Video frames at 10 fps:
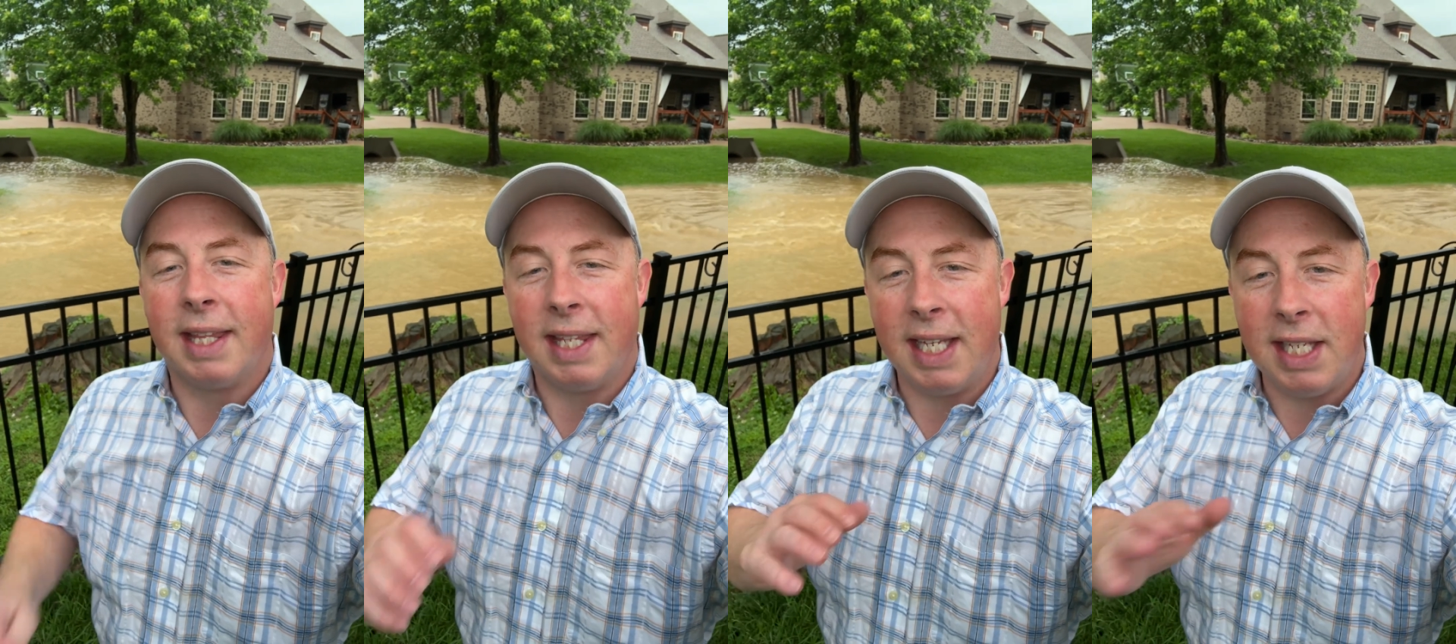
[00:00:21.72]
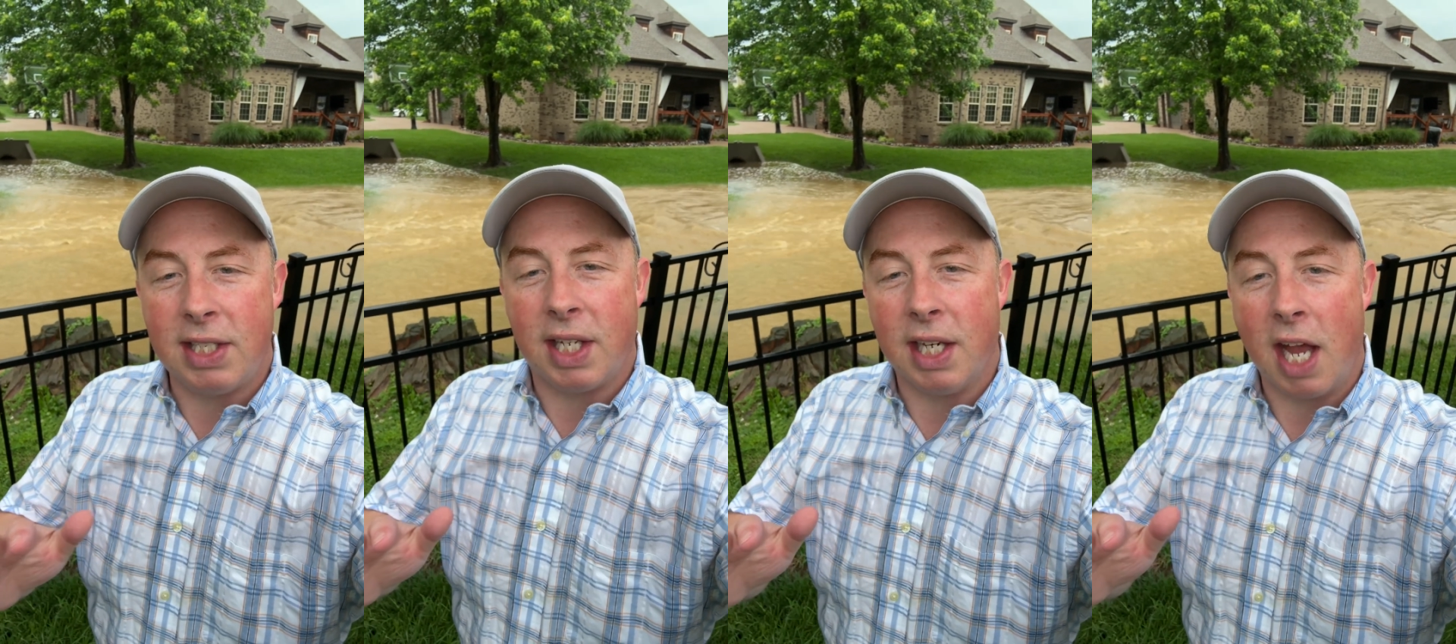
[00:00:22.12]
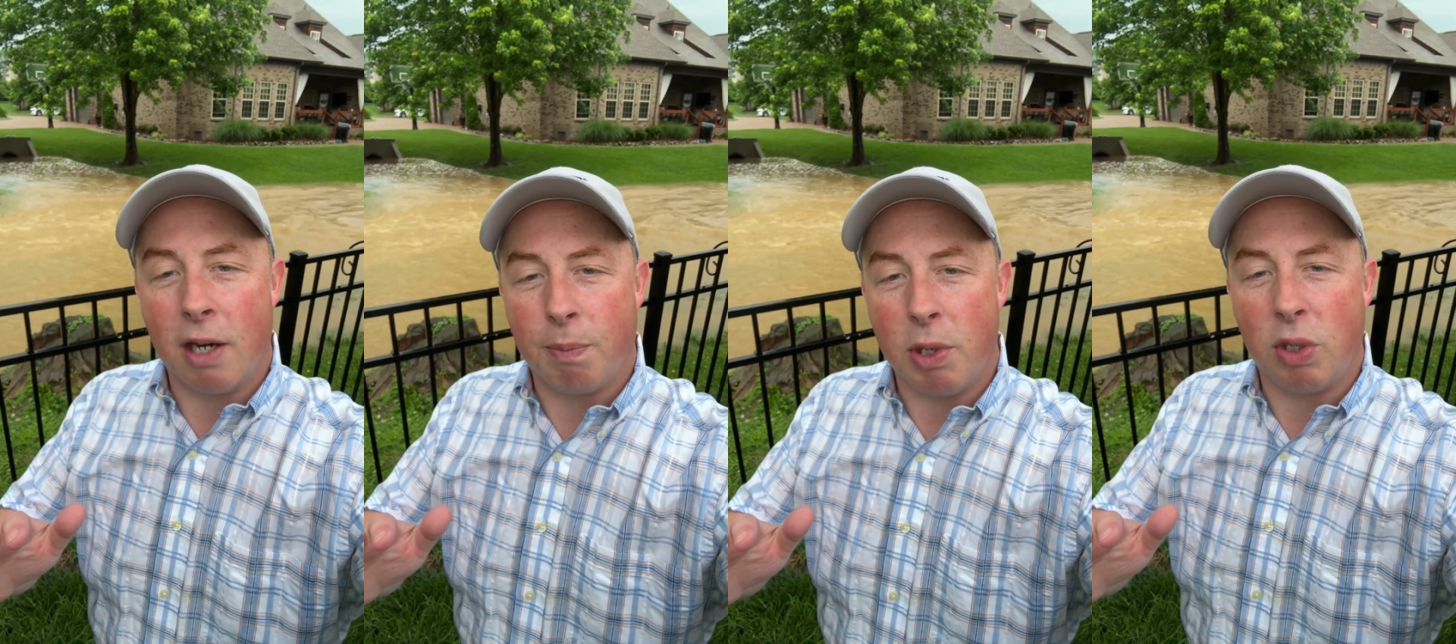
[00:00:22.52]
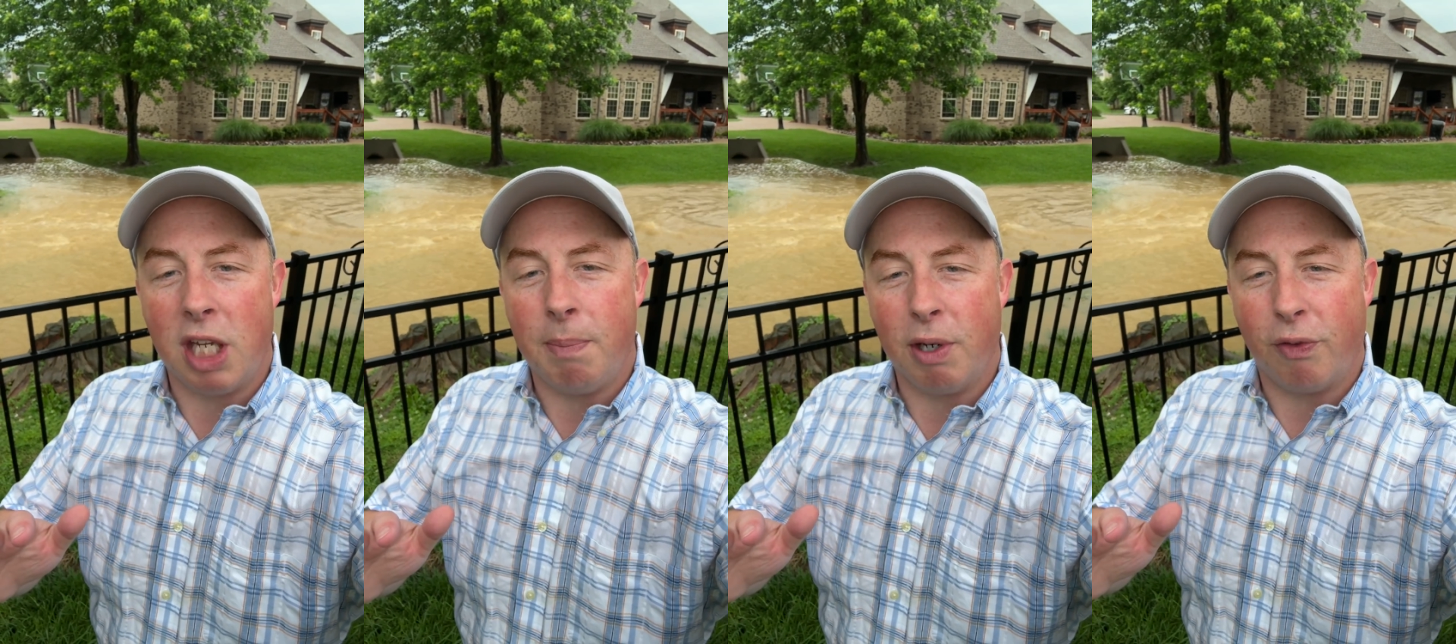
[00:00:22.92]
These can help you
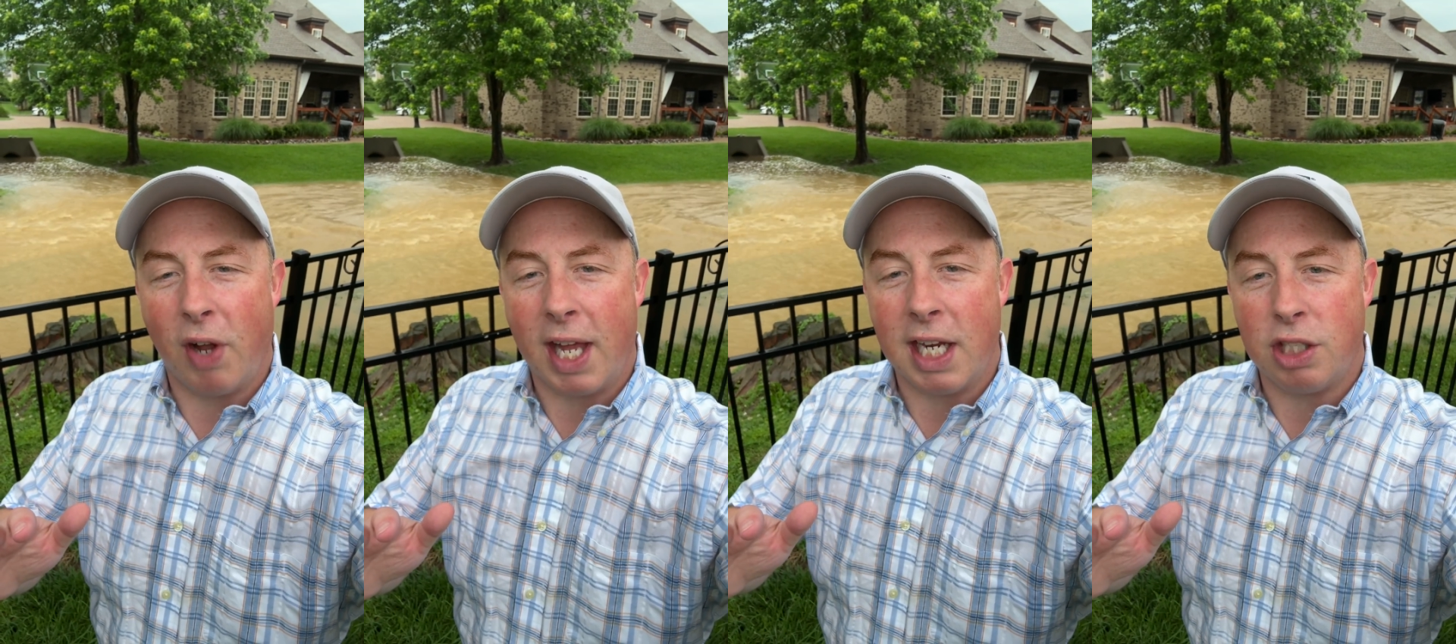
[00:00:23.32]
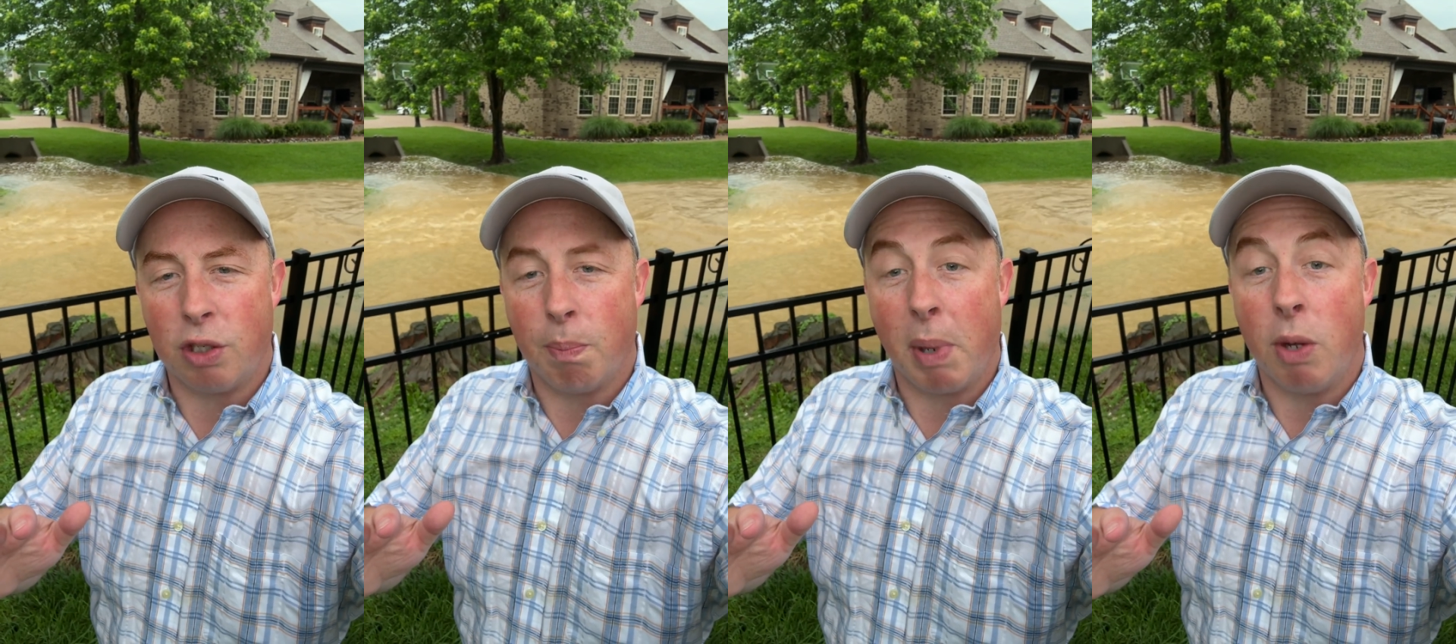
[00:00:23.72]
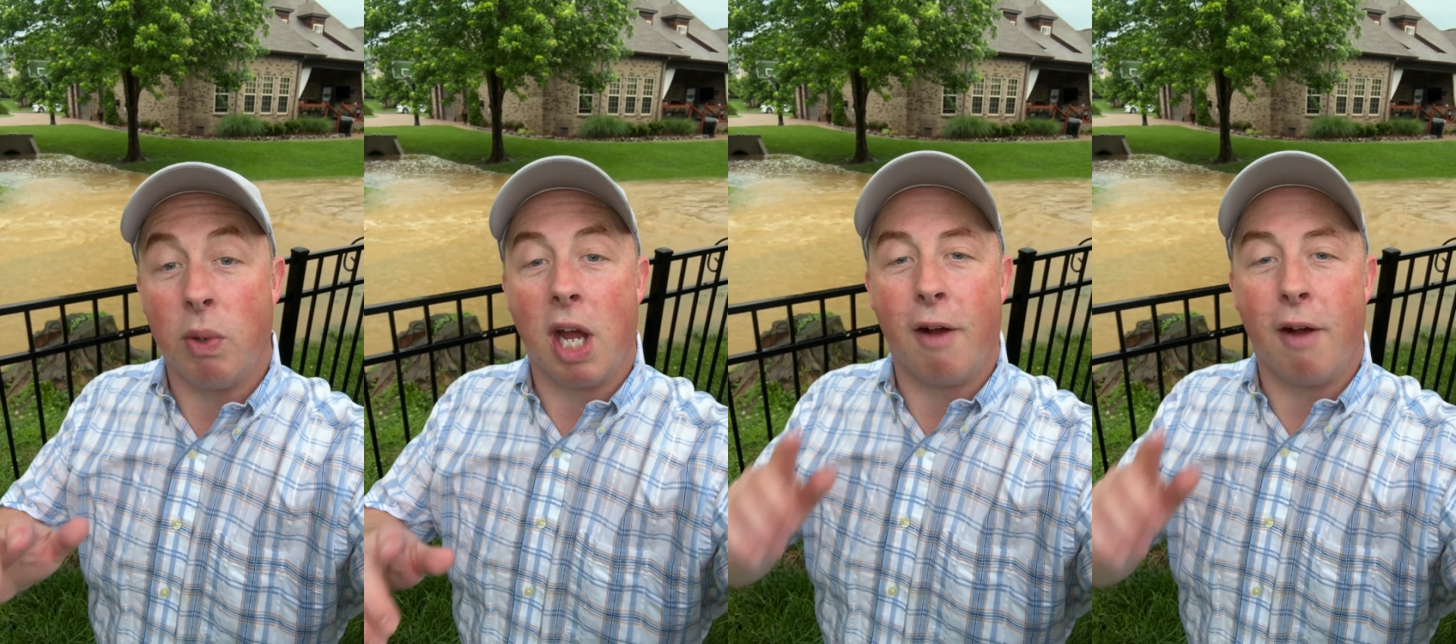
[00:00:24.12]
keep your financial boat